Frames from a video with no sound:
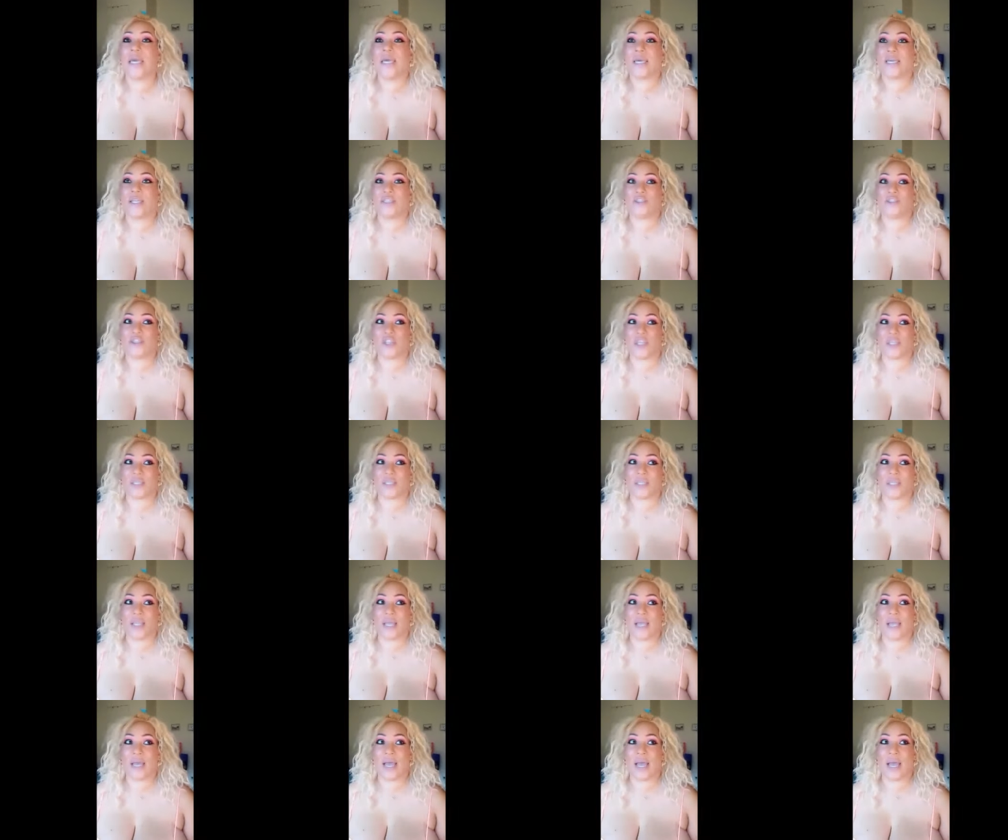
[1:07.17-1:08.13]
It's just
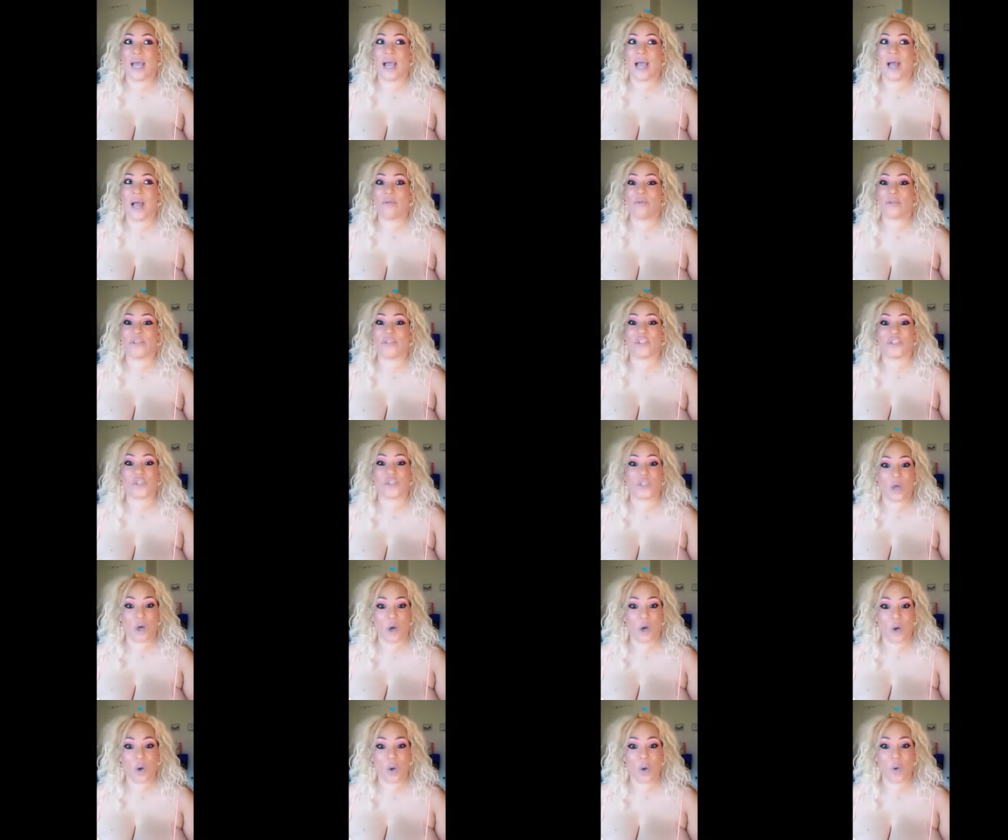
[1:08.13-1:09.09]
that I was
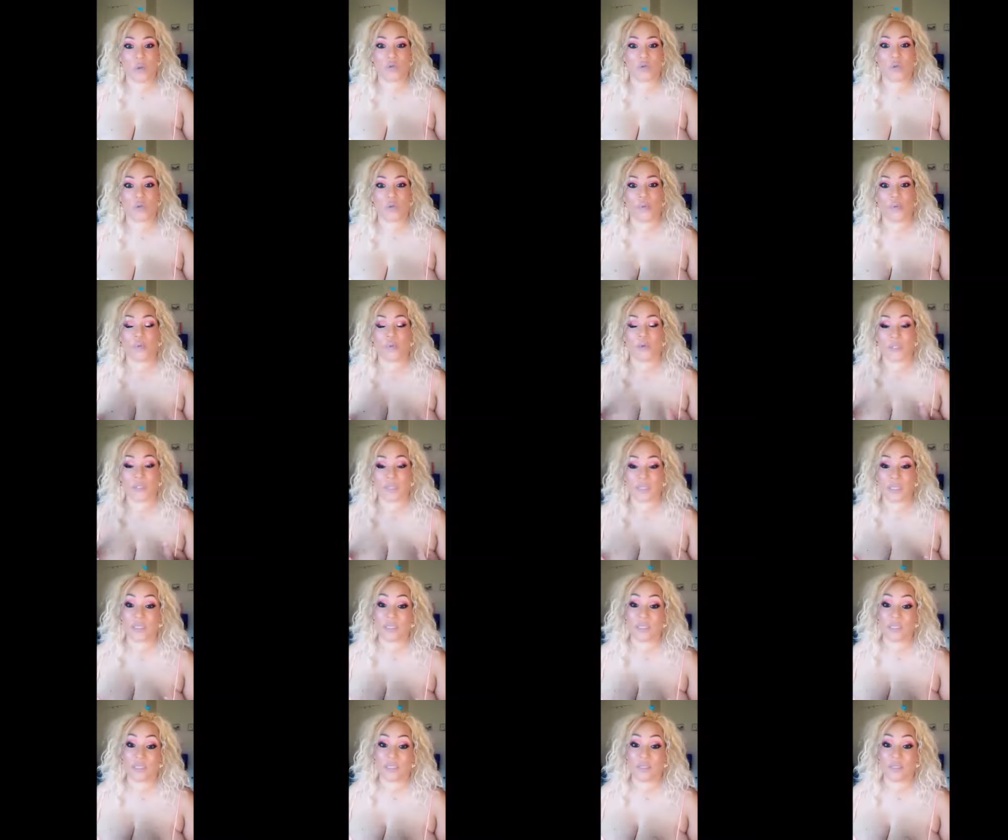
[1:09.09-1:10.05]
so super
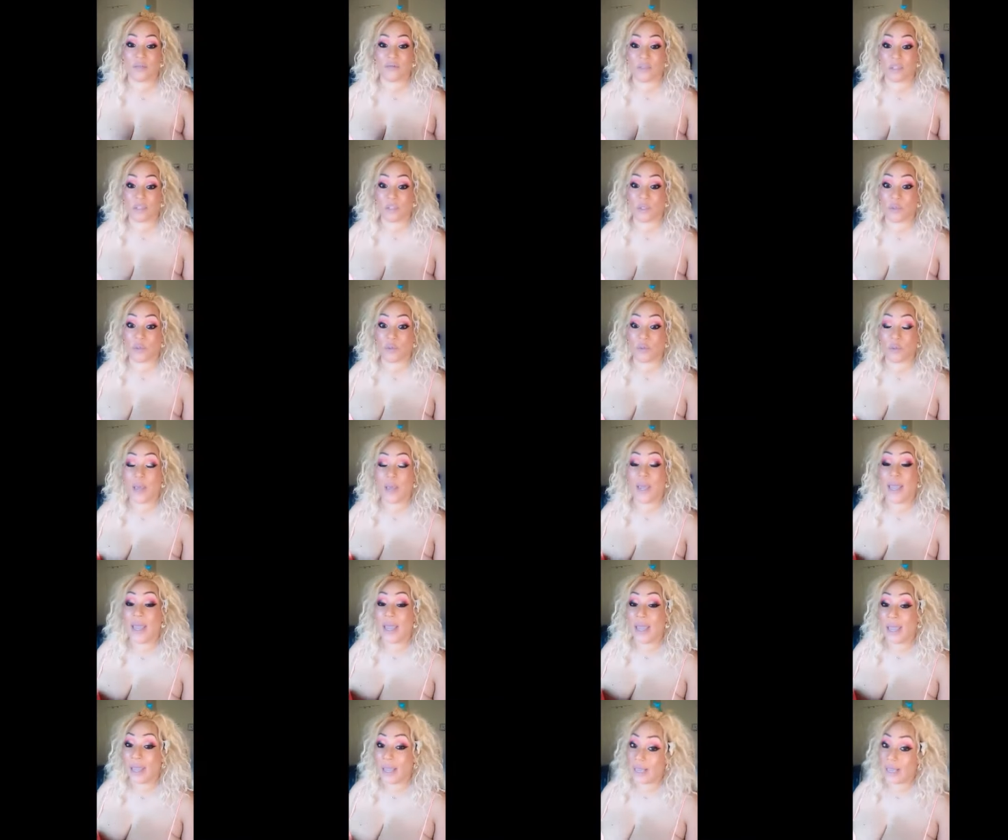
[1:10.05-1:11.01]
sensitive to
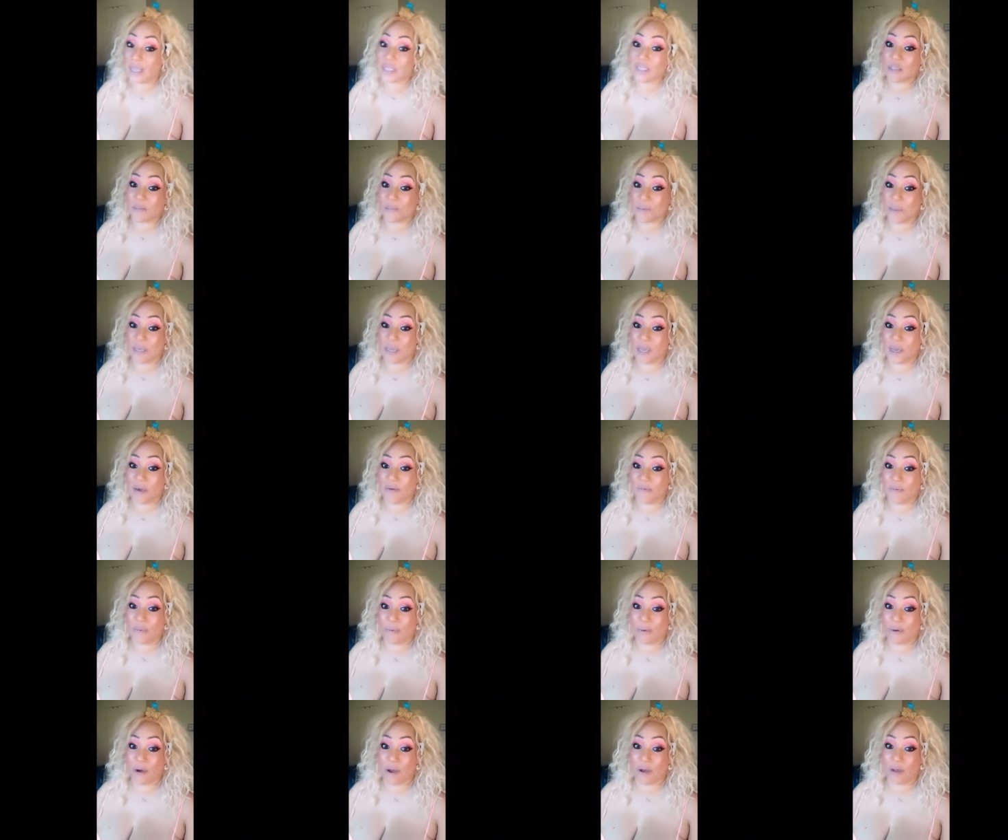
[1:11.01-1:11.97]

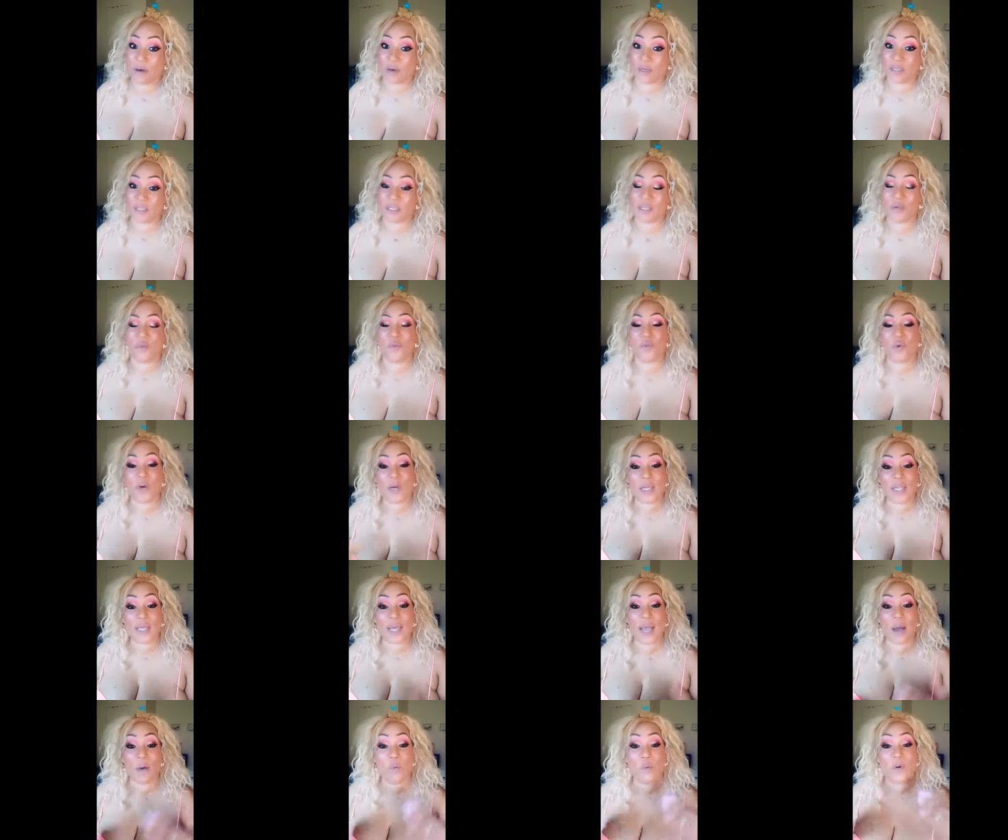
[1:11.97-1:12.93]
SPF products. And
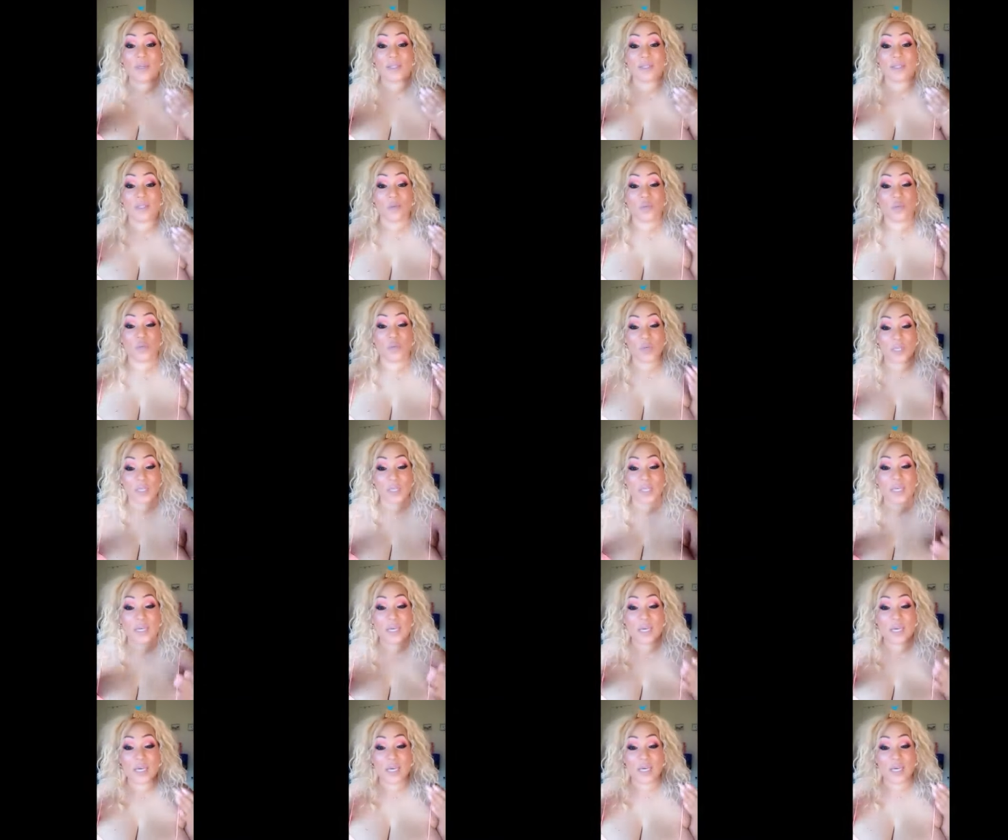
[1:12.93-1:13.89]
really, I wasn't
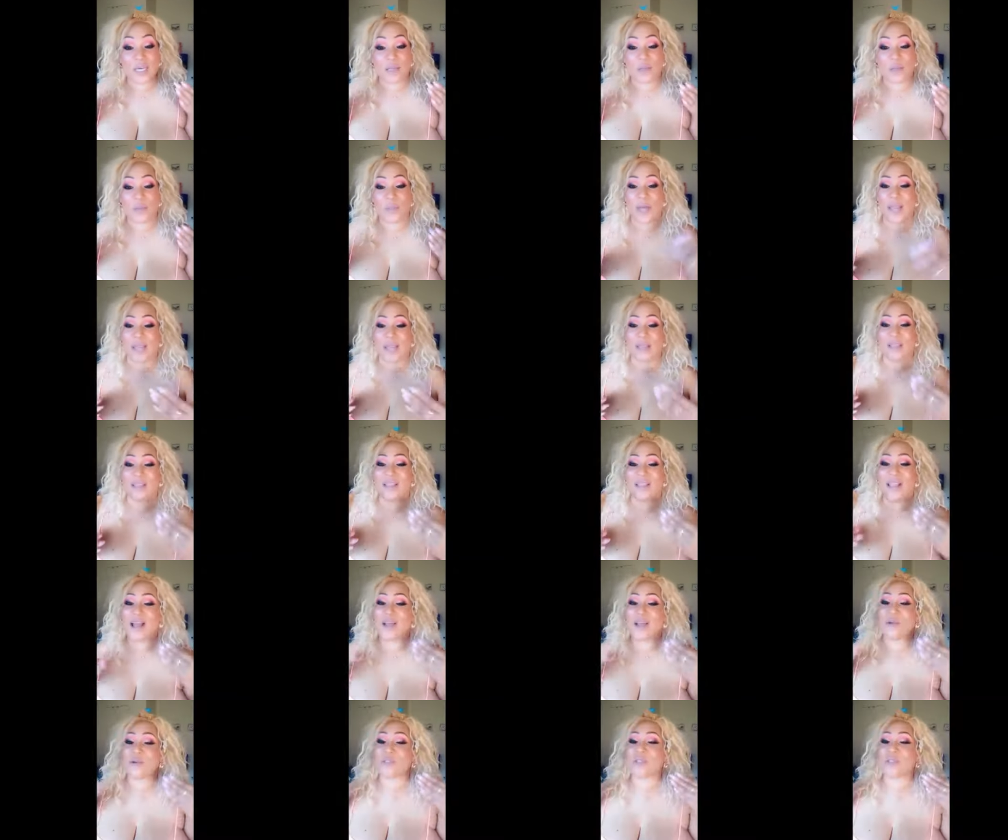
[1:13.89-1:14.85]
really like
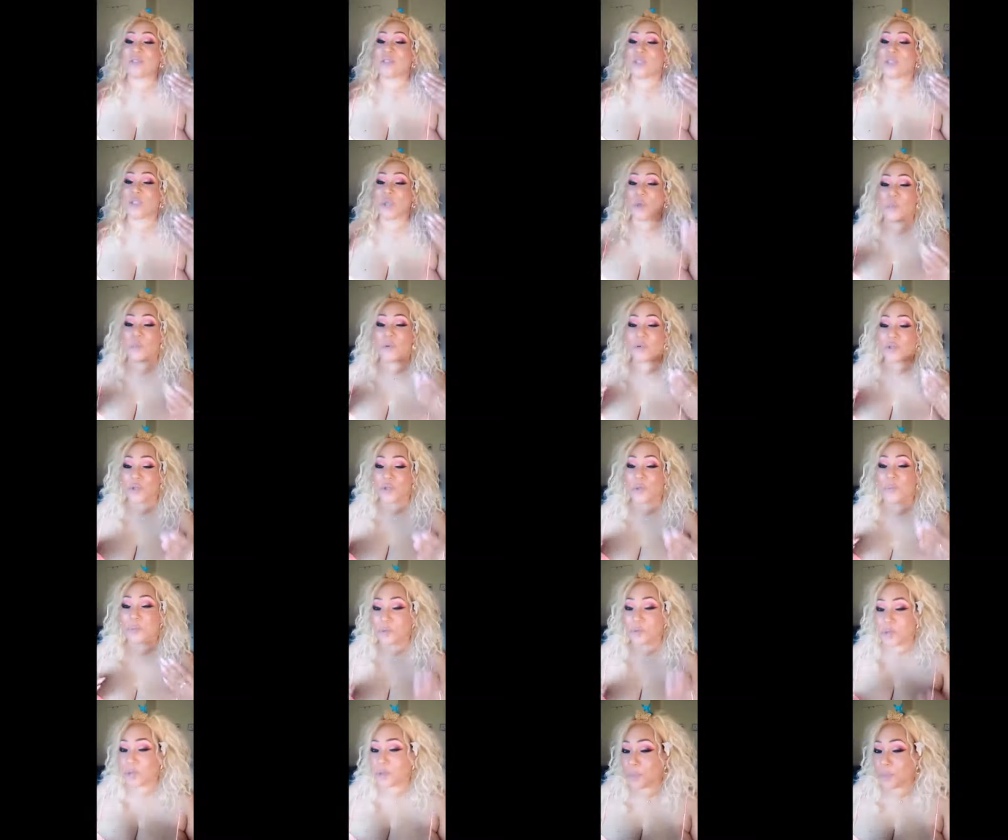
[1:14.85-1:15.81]
not super,
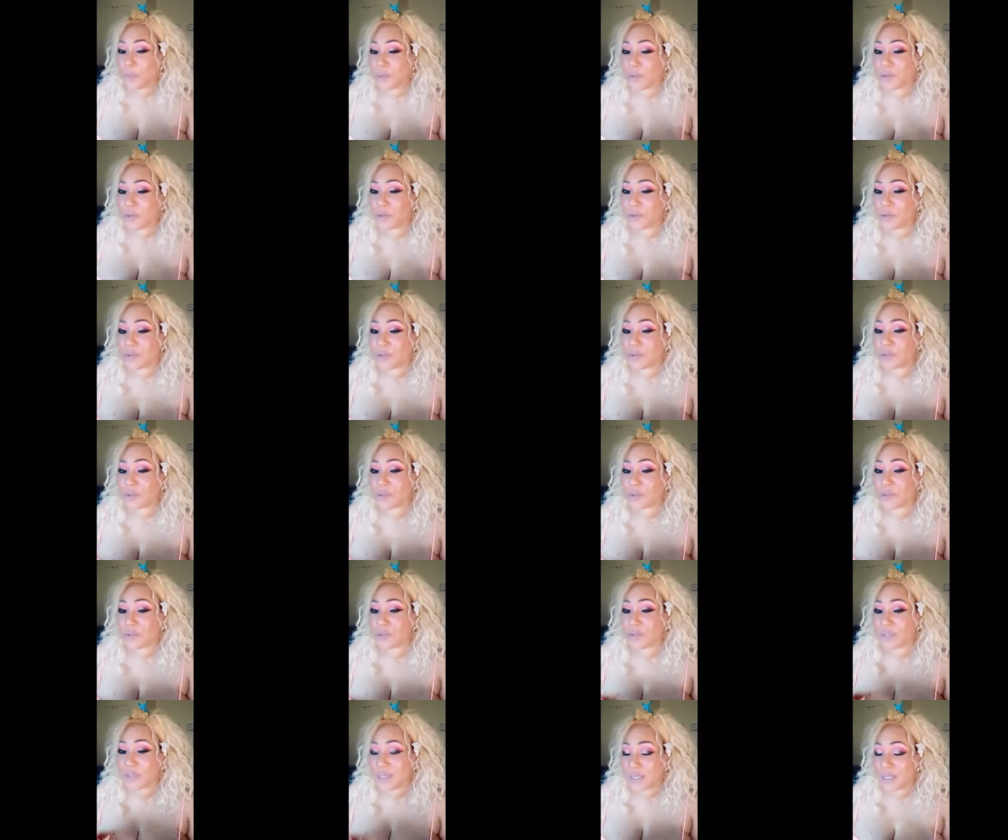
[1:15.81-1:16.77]
super duper
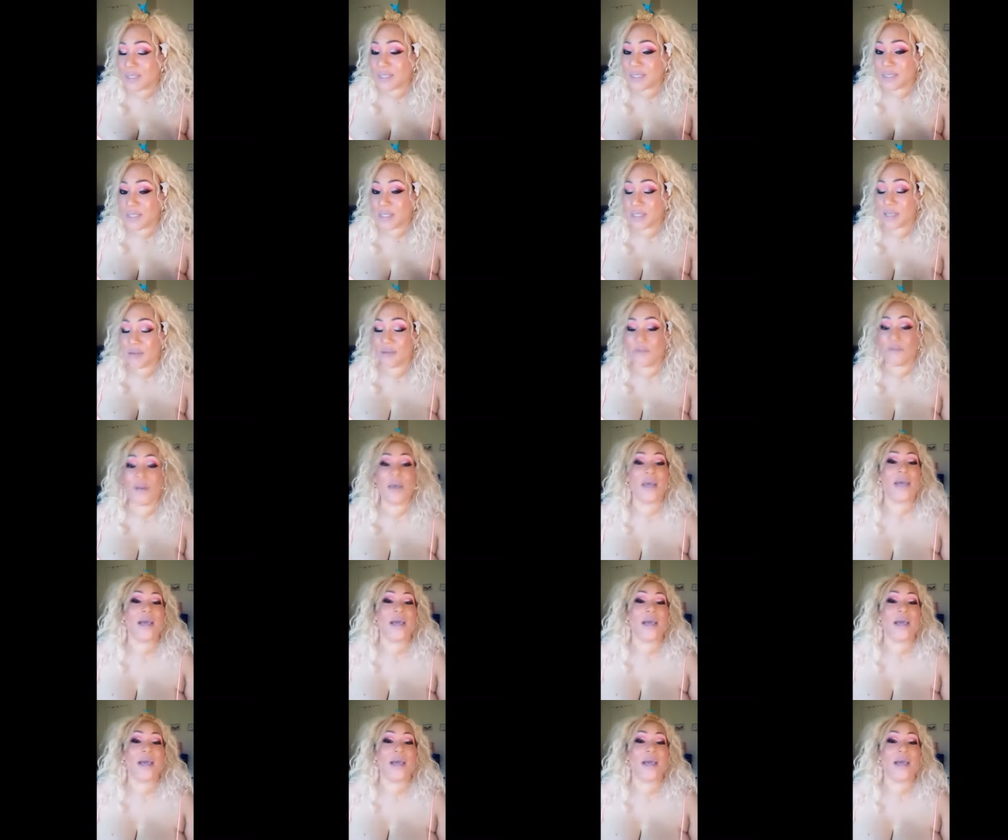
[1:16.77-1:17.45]
sensitive.